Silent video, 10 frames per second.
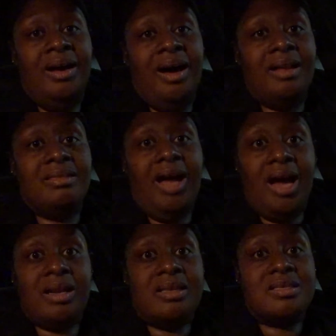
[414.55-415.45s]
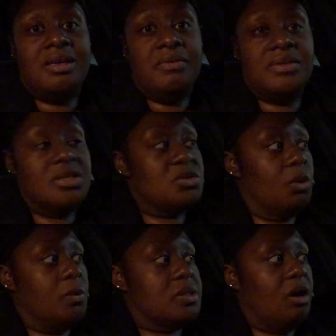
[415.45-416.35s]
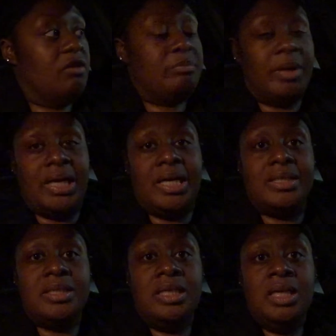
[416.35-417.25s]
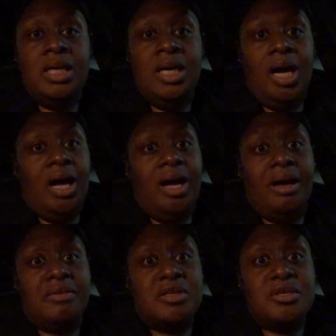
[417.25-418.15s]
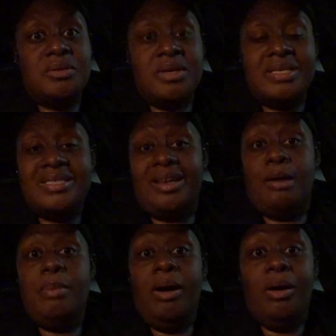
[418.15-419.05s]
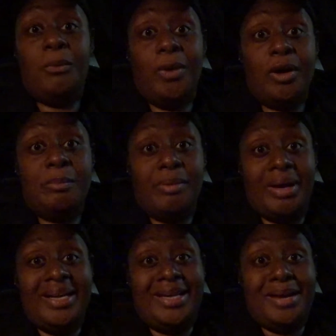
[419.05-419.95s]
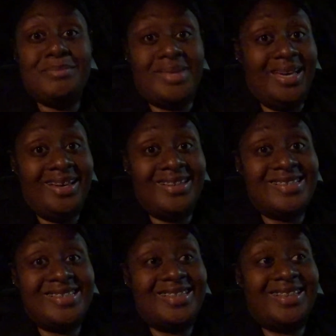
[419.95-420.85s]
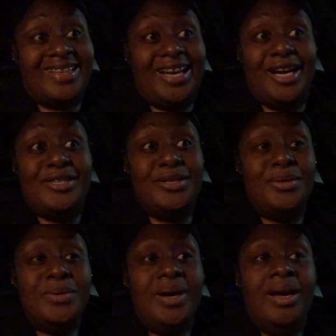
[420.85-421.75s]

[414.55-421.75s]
a lot of the stuff in this store was off-brand. The two things that I bought were brand name things that I knew.